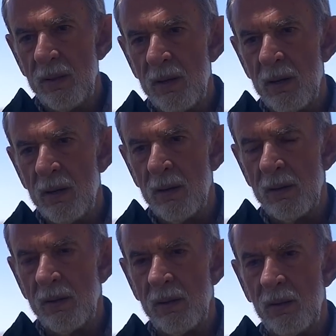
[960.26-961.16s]

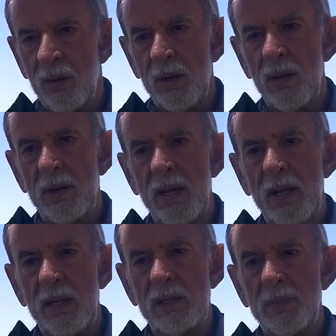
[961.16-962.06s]
going on to
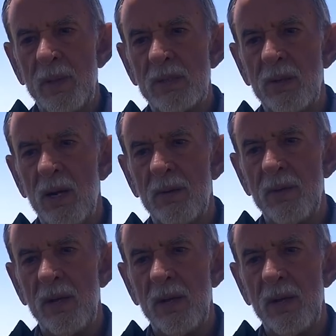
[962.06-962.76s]
alien spacecraft